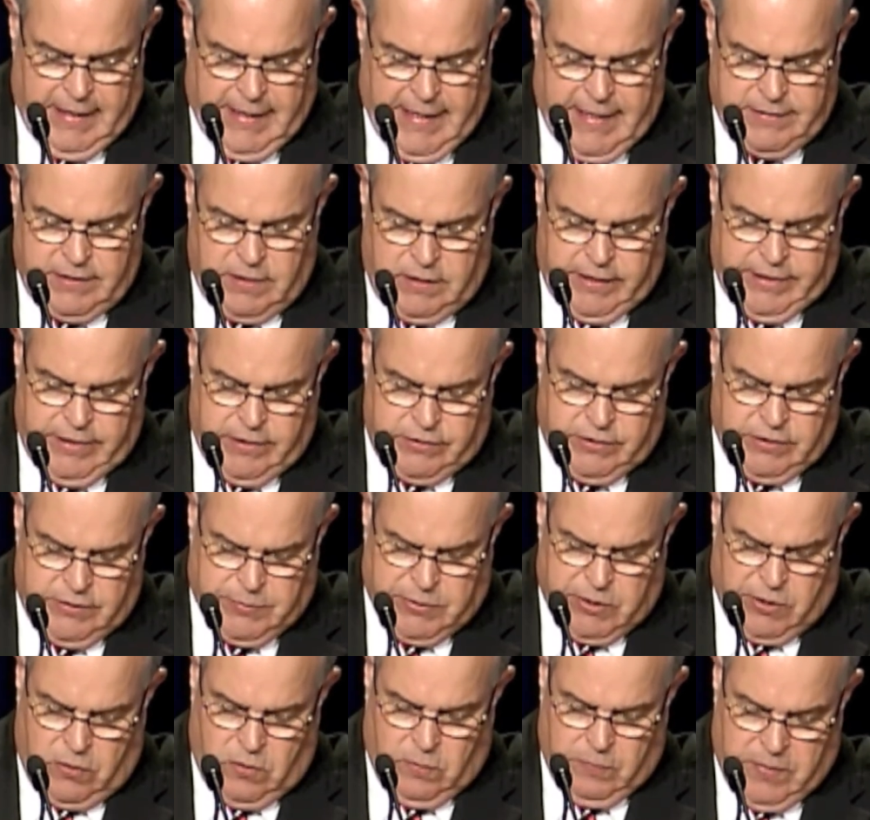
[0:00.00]
As a Leadership
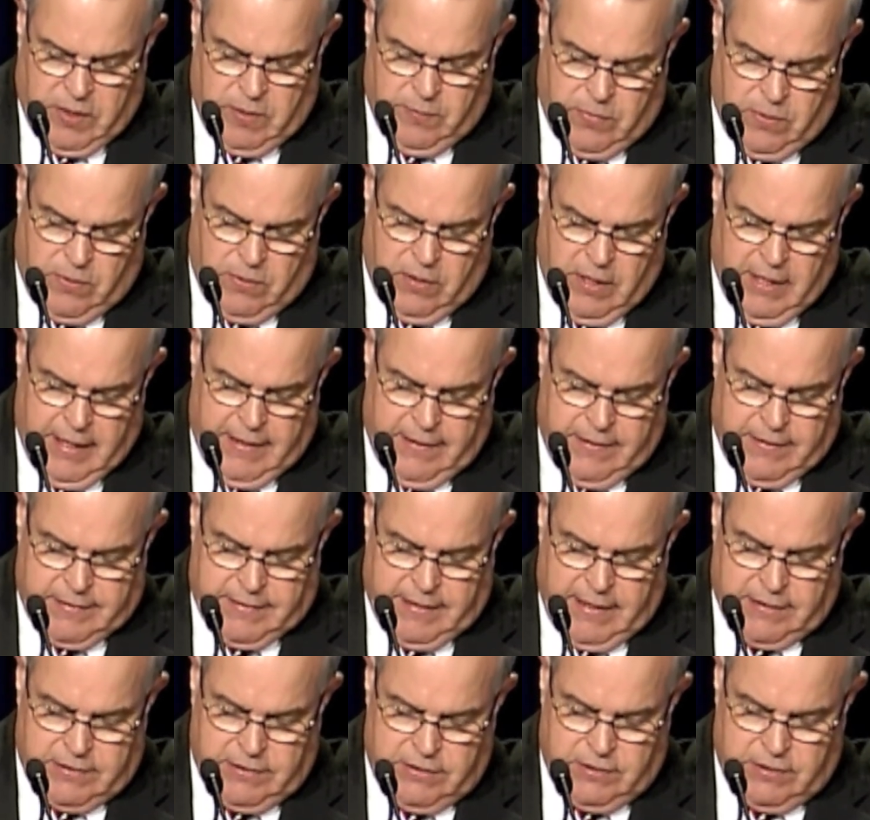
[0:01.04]
Circle member, the
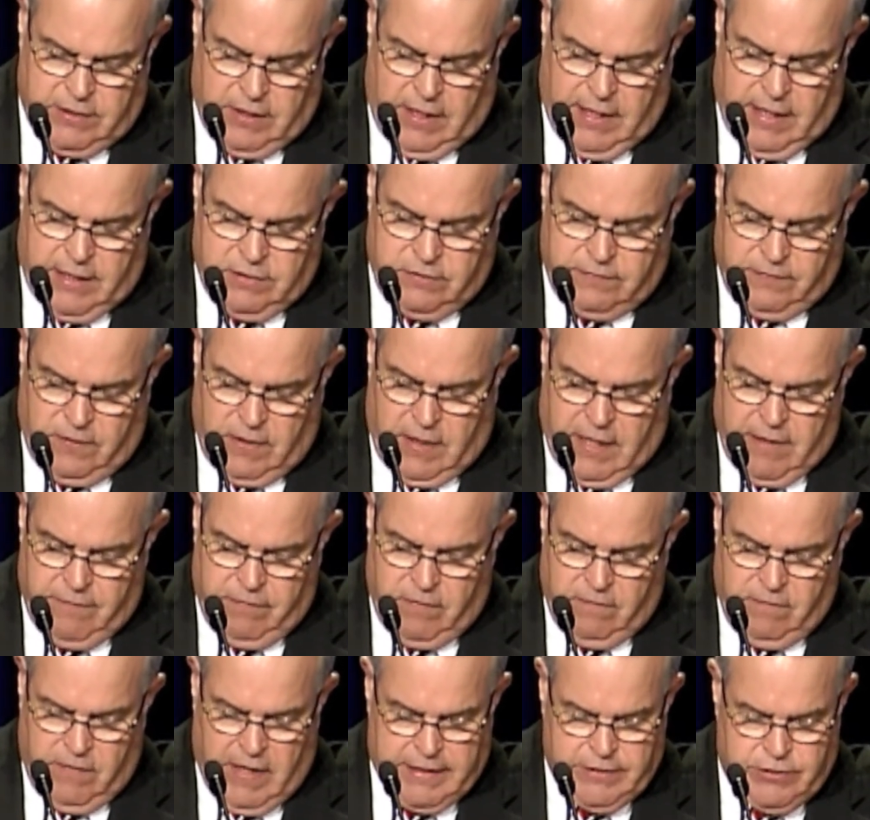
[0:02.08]
Texas Alliance for
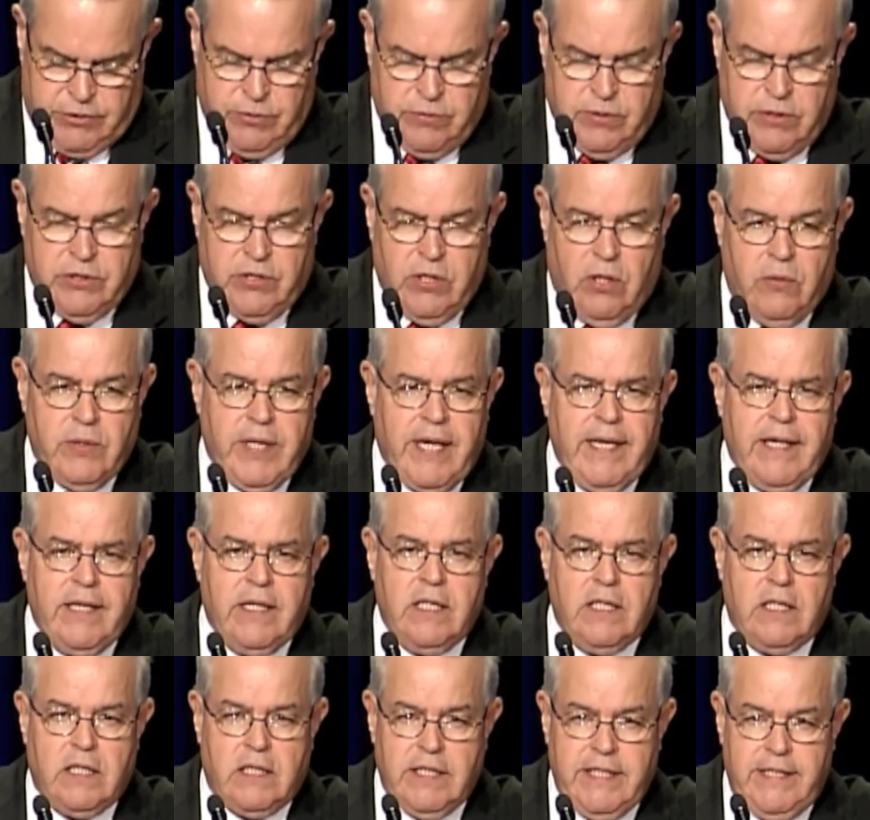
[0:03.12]
Life invites you to
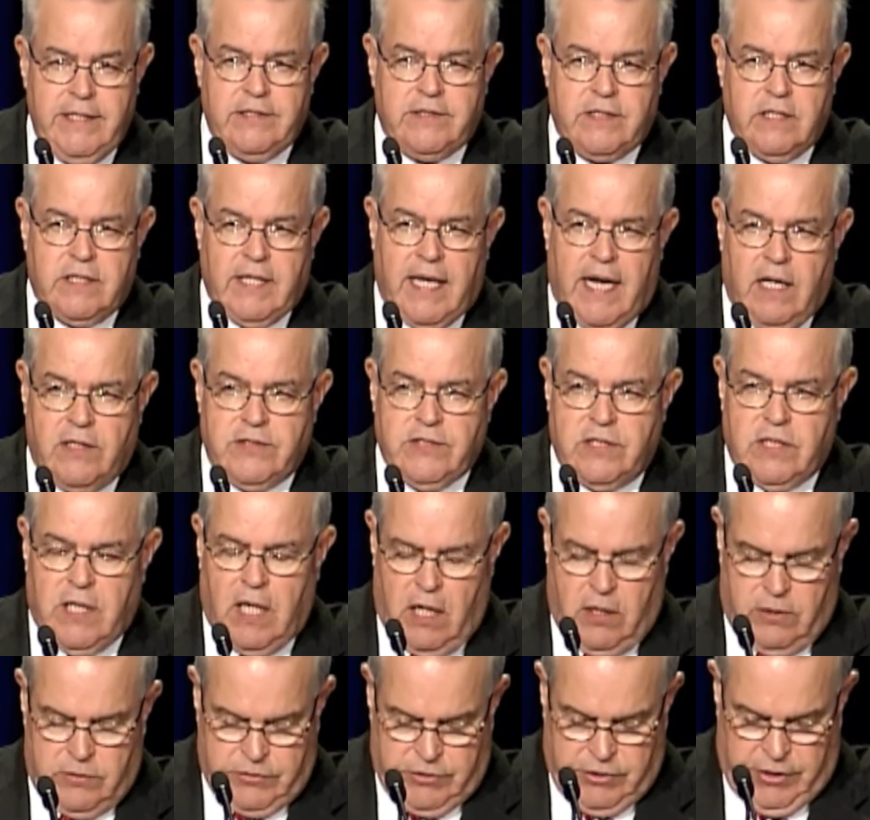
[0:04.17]
donate at least
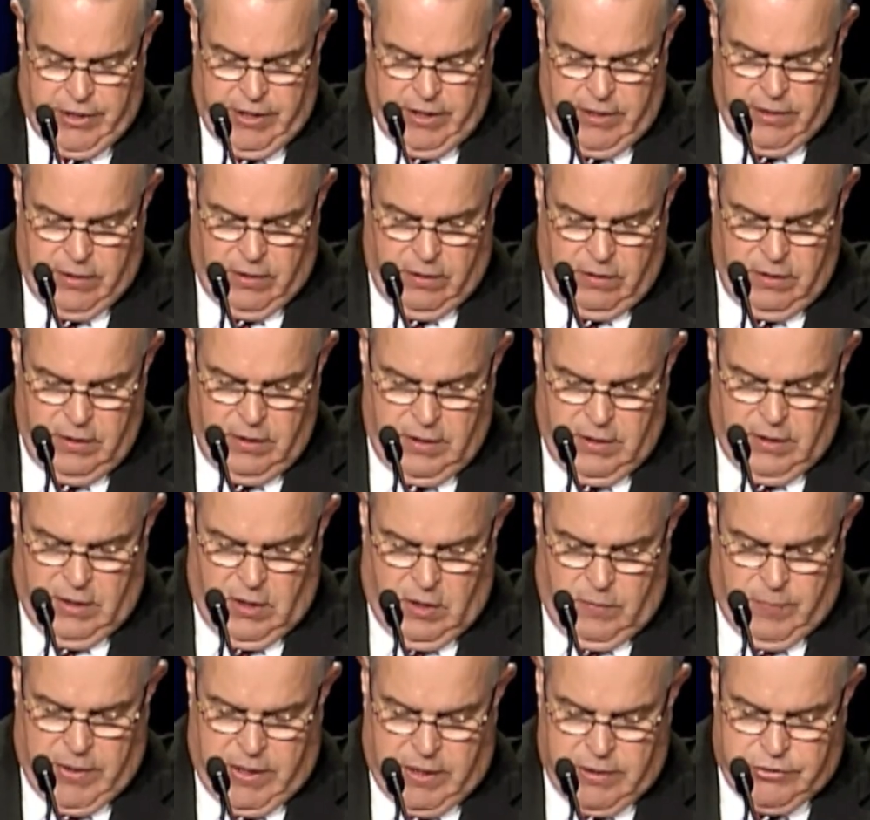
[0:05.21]
$1,000 a year.
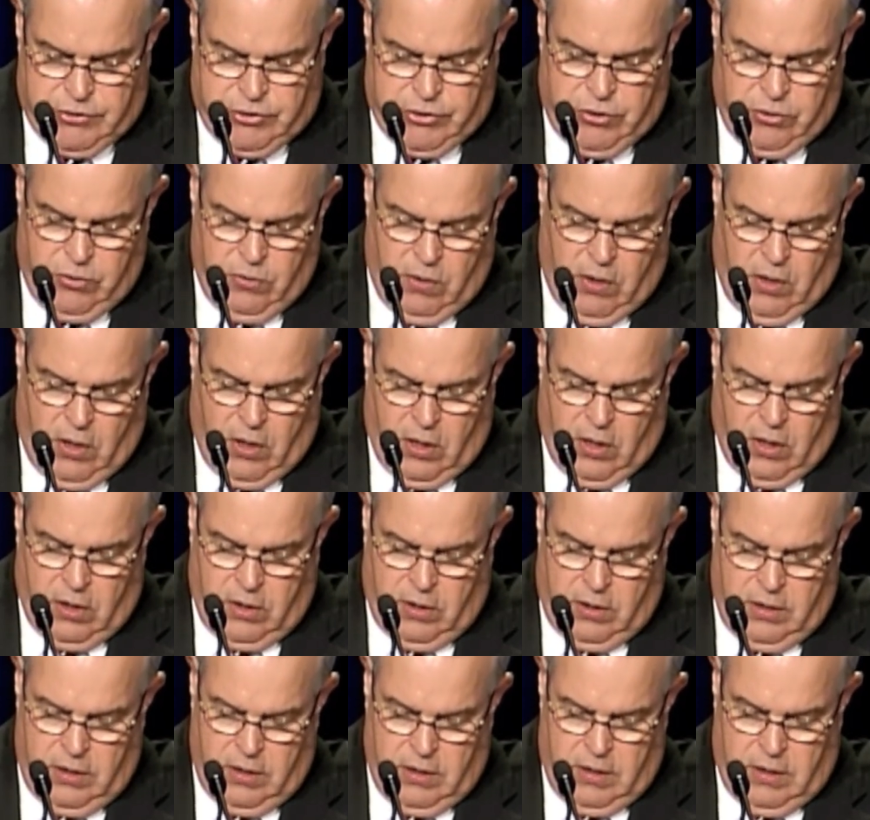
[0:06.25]
Because you
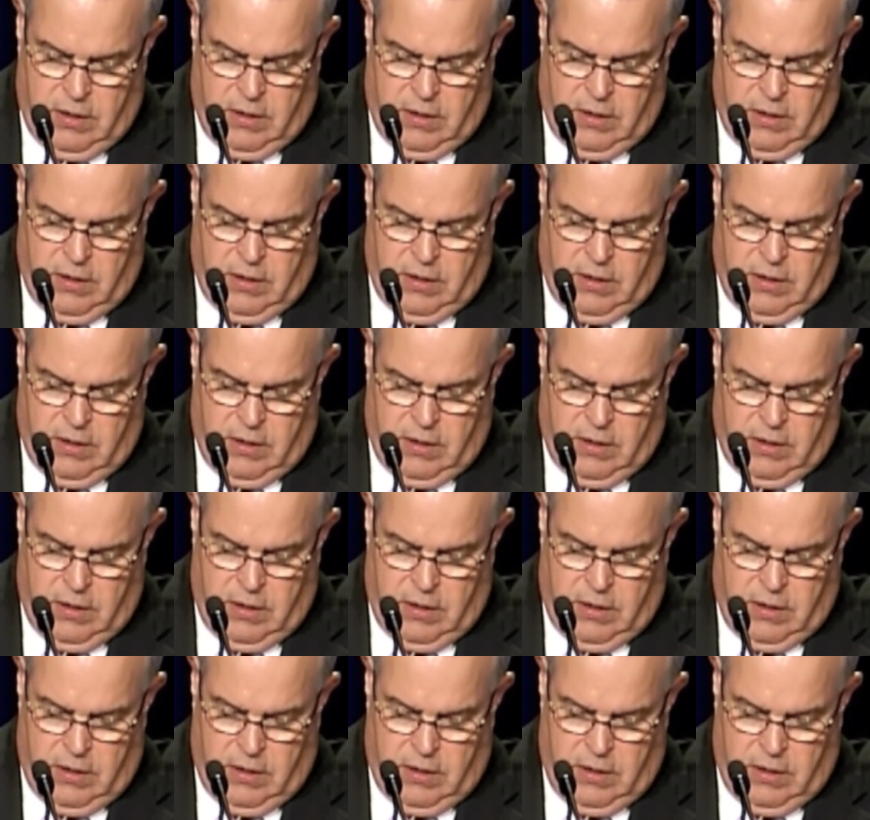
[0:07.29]
are